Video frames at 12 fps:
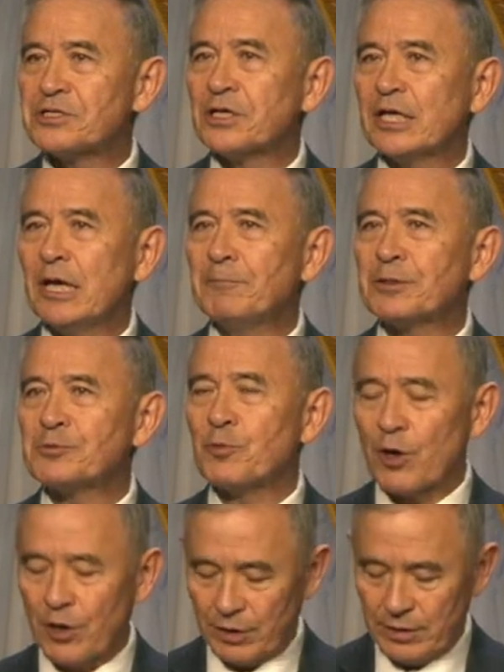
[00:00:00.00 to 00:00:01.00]
keep its
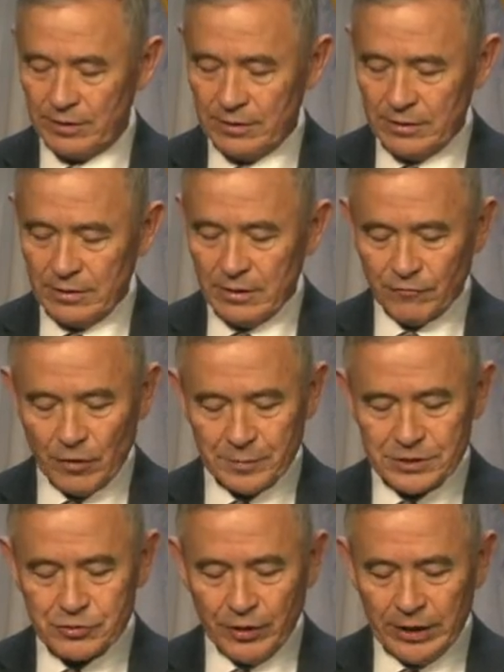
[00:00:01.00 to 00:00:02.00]
word from its
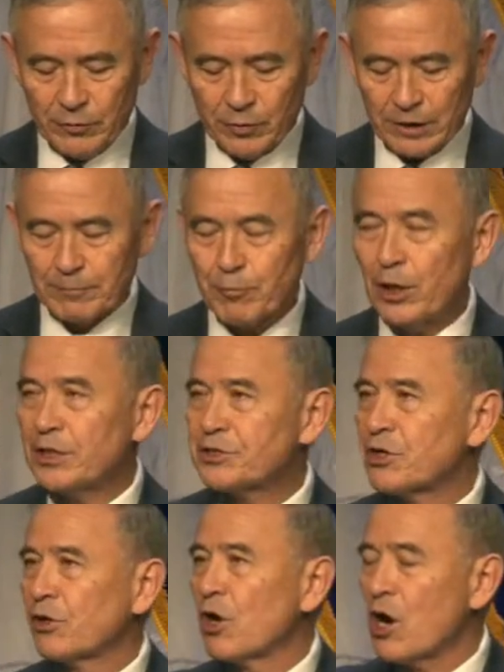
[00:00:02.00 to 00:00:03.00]
treaty with the British
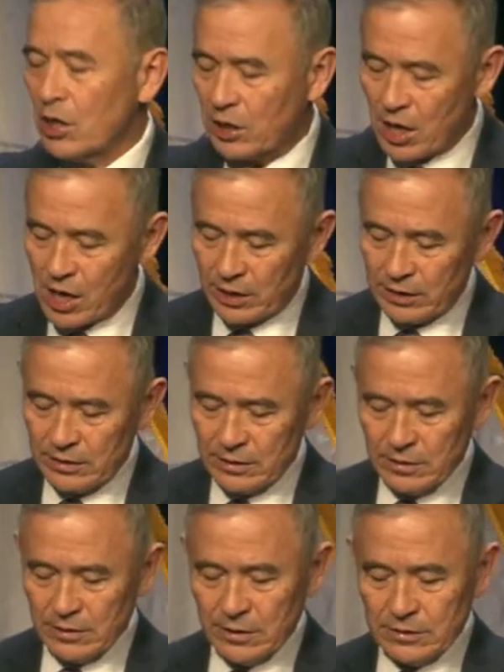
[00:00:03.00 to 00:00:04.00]
on Hong Kong
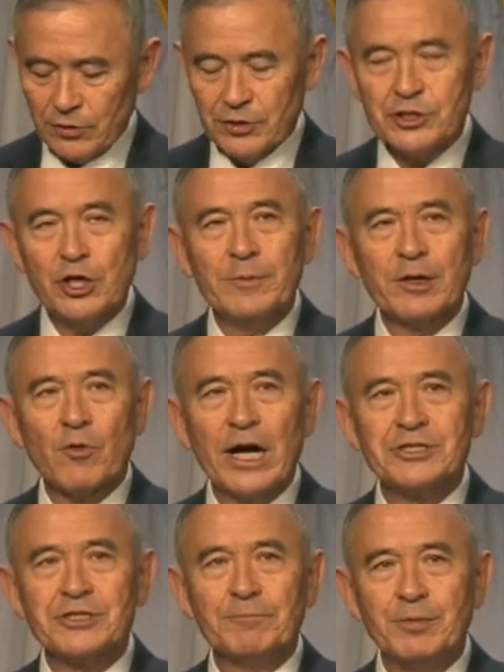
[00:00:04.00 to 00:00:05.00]
to its human
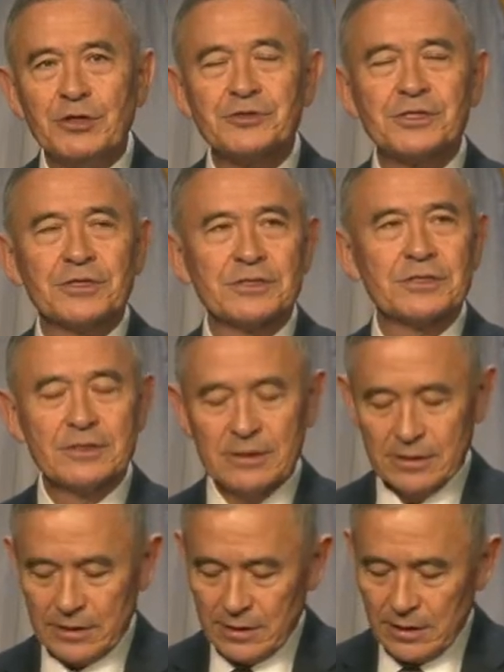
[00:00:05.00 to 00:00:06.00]
rights abuses
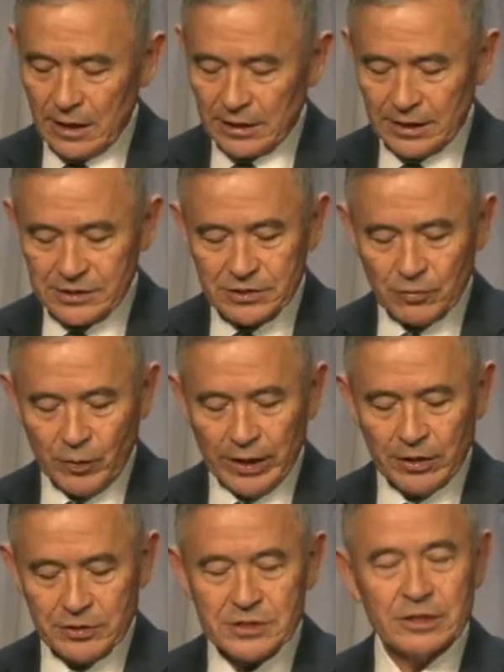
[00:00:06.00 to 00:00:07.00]
against the
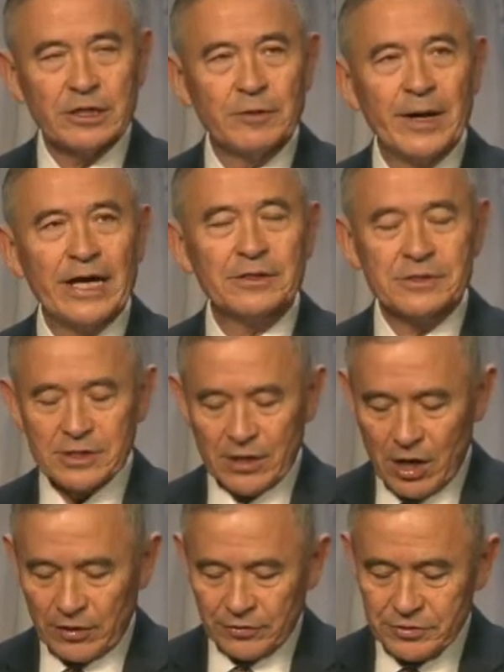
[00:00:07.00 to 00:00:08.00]
Uyghurs, the Tibetans, and
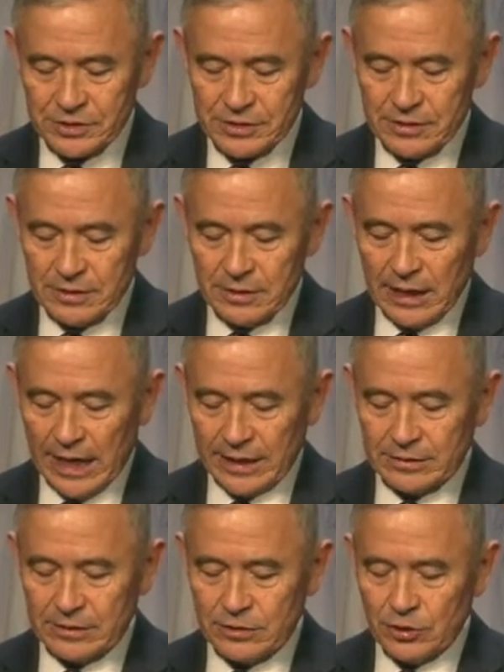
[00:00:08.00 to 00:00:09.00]
others, and
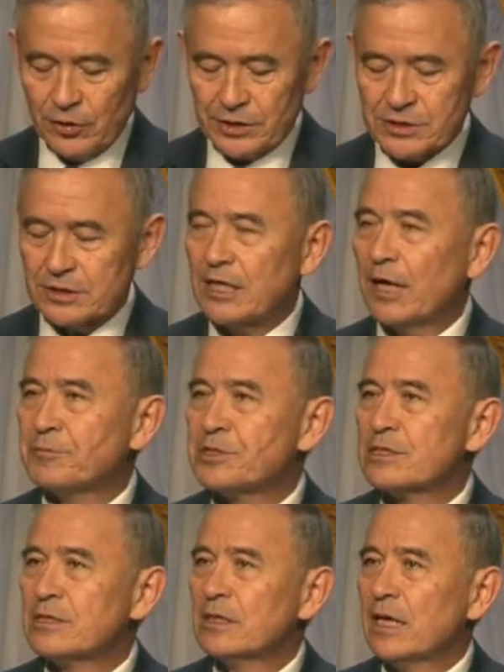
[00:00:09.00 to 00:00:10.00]
to its attempts
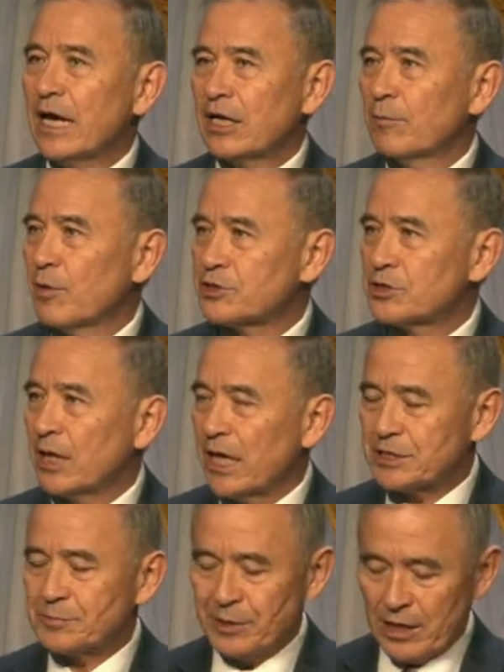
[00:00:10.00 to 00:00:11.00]
at commercial
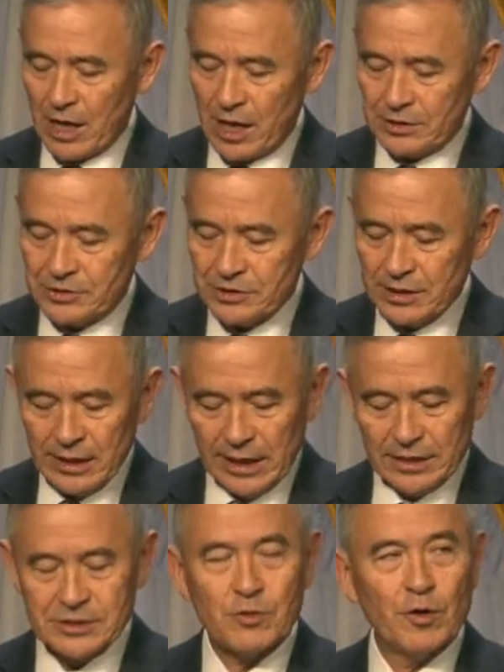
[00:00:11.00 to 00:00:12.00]
espionage in
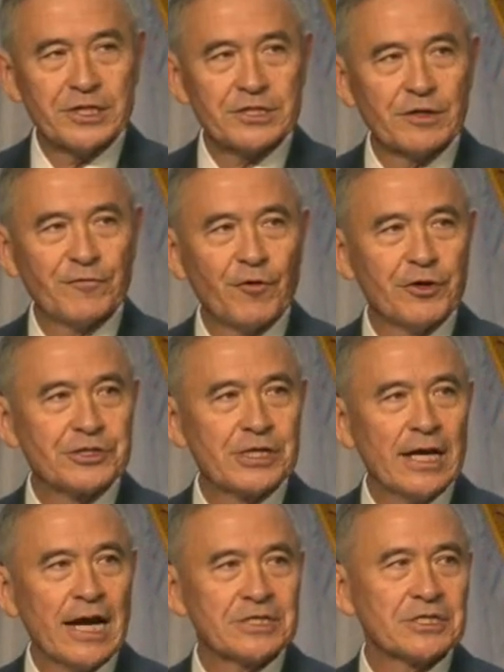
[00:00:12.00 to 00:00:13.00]
its quest to first
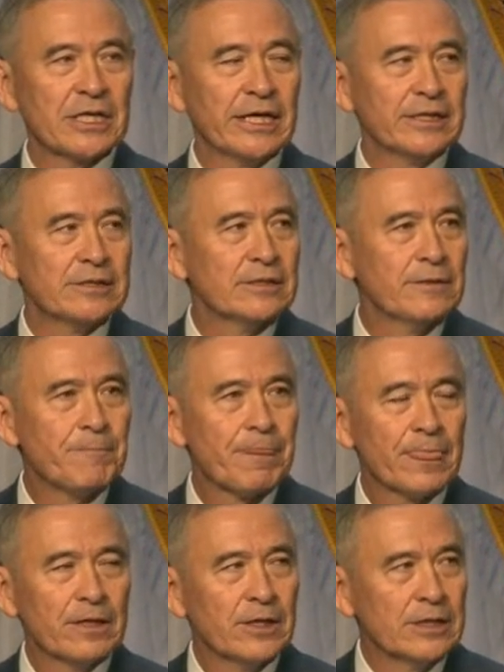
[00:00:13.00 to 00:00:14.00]
isolate,
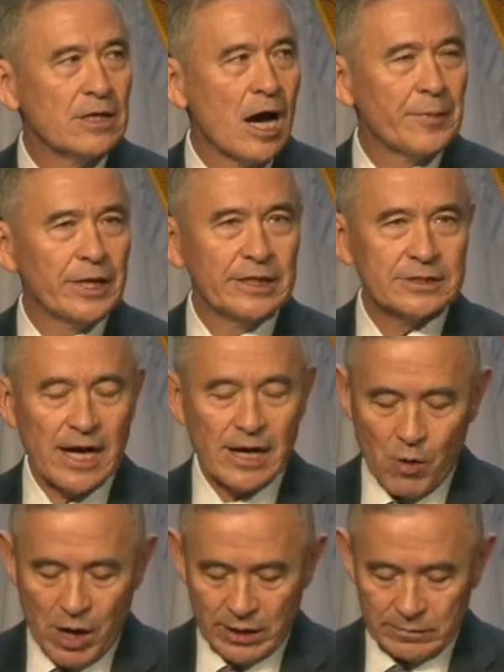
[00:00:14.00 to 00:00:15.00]
then dominate Taiwan.